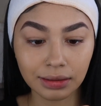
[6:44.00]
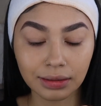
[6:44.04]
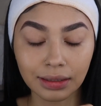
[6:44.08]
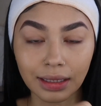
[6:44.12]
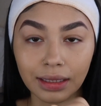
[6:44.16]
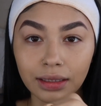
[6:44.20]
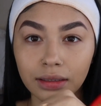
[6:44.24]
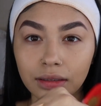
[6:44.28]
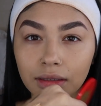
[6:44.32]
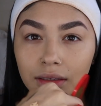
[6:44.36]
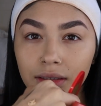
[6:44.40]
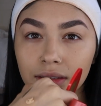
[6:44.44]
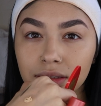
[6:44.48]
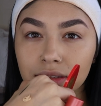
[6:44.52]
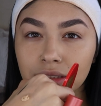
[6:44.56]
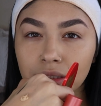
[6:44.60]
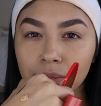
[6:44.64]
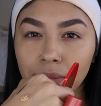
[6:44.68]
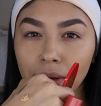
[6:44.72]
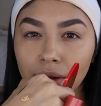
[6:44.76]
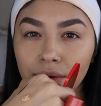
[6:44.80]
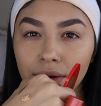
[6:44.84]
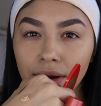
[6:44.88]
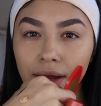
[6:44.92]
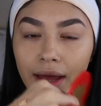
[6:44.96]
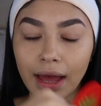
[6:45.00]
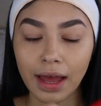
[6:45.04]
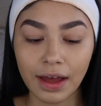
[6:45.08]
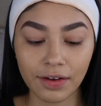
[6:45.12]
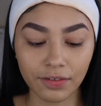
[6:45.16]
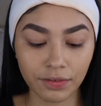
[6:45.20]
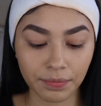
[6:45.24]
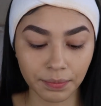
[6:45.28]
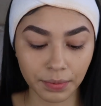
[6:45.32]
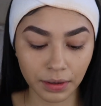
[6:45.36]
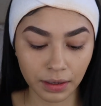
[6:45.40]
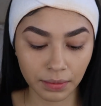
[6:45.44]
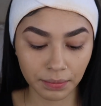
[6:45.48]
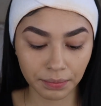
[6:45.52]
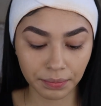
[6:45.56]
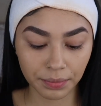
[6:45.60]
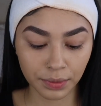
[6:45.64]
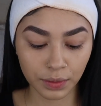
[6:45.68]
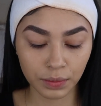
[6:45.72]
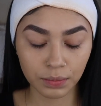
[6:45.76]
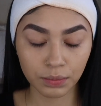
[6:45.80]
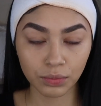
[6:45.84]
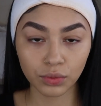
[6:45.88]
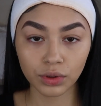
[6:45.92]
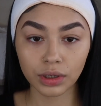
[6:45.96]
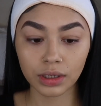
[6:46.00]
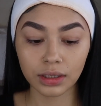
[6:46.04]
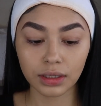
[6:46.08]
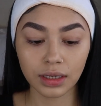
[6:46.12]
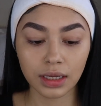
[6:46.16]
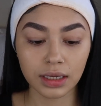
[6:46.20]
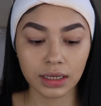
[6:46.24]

That looks about a half pump, more or